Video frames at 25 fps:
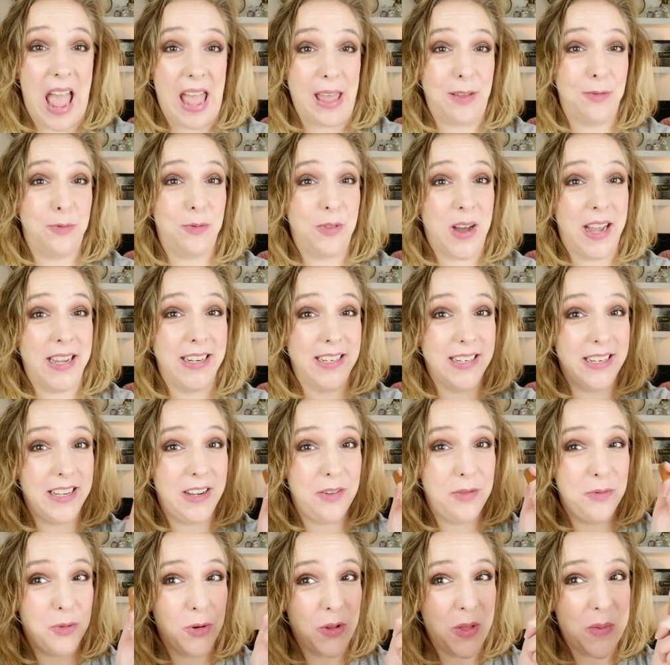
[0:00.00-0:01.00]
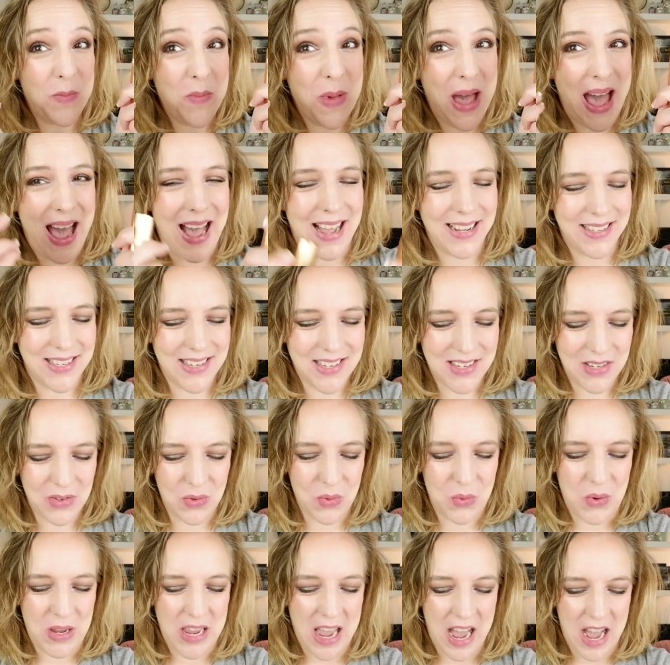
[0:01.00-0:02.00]
And finally, for the
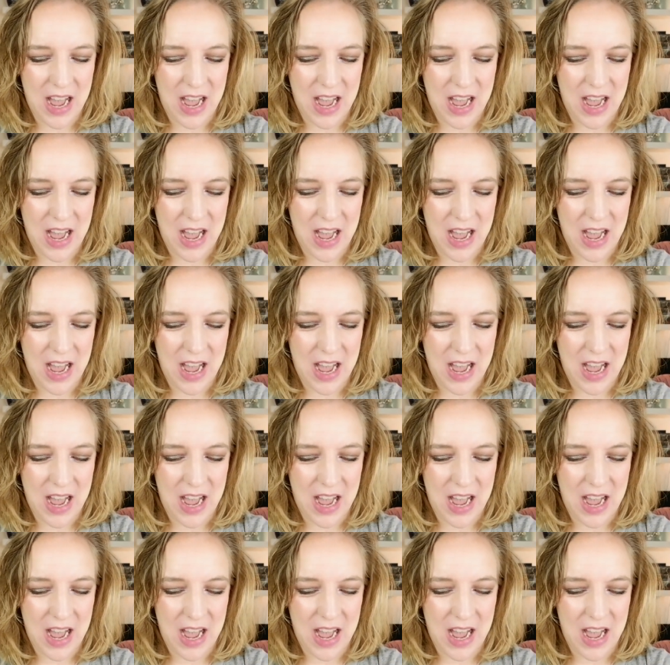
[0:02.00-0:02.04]
mattes, we